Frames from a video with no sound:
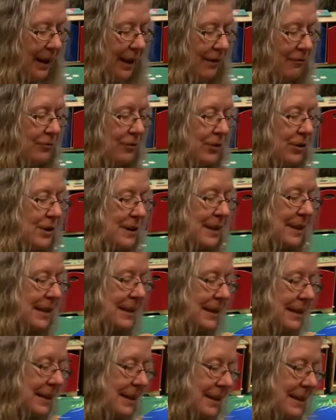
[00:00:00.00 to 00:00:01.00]

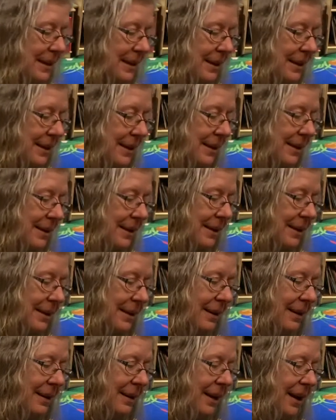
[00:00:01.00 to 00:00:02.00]
versus
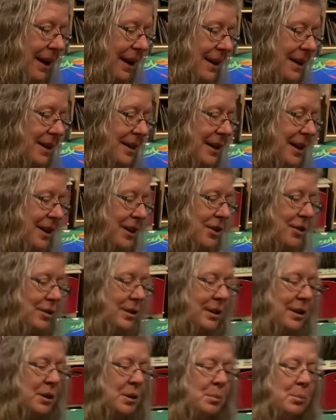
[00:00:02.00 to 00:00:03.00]
another
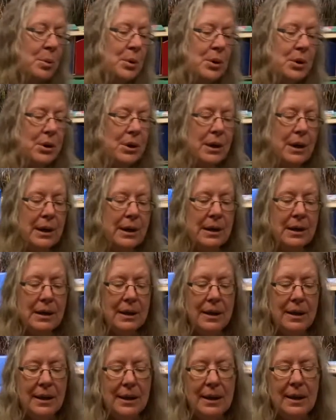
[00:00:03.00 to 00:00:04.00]
little bird
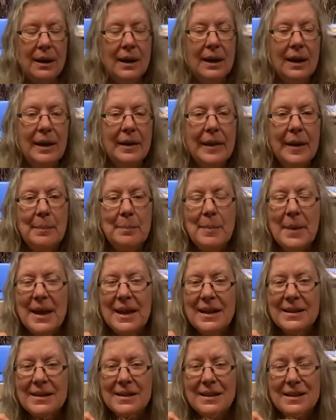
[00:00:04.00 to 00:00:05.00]
that
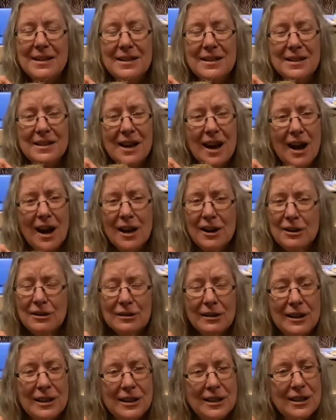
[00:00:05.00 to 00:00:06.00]
makes an
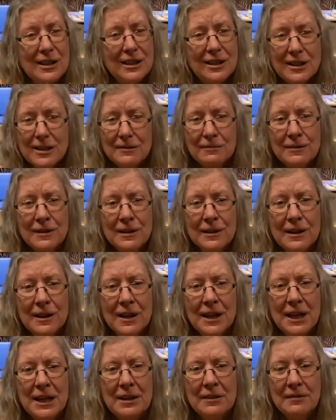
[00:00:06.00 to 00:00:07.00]
entirely different
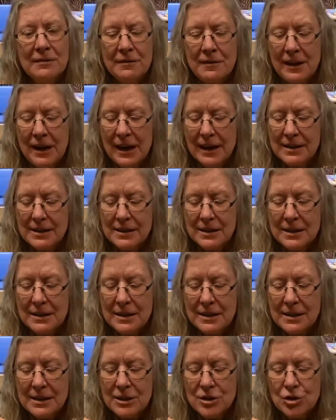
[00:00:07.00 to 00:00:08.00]
kind of nest. And
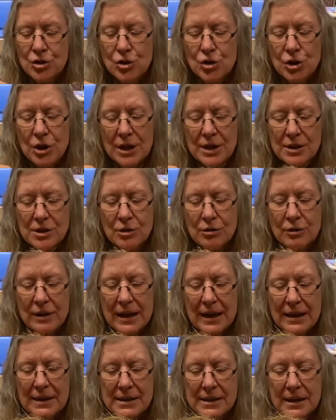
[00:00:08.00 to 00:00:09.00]
this is just
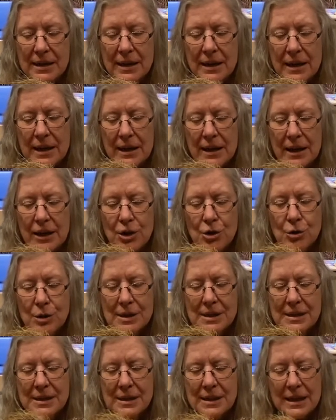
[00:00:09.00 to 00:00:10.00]
grass. And you can
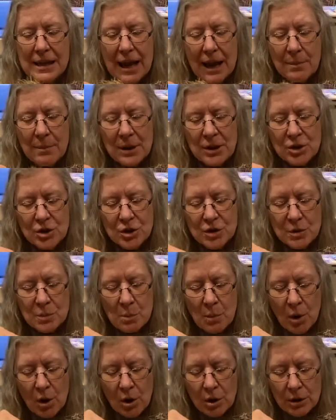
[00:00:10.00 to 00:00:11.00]
see how much
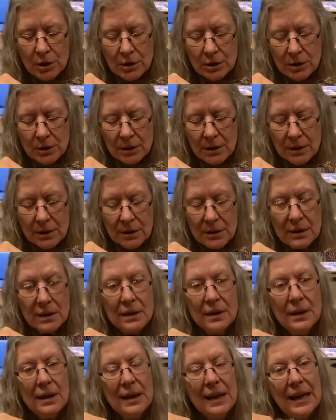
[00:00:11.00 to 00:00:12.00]
smaller
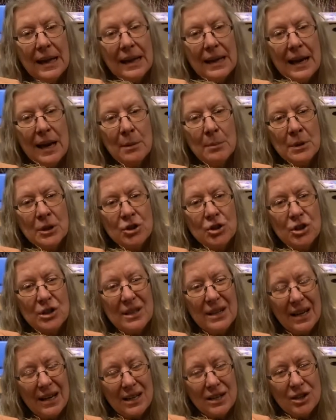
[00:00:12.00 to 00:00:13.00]
and how much
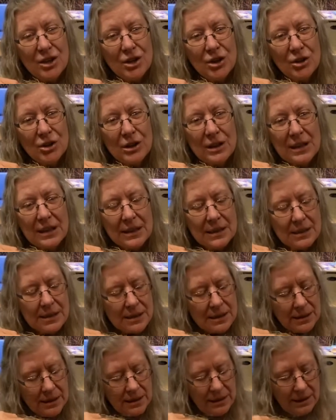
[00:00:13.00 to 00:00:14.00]
daintier it is.
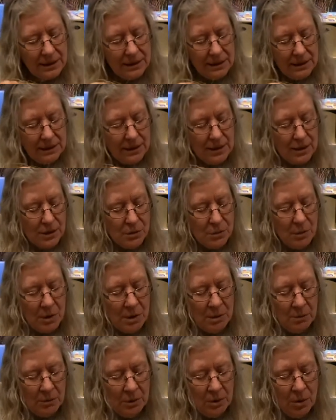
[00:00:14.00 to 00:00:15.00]
This
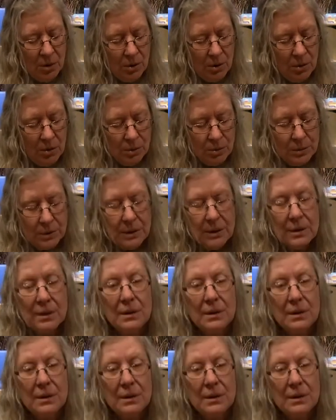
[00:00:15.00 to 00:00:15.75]
one will hold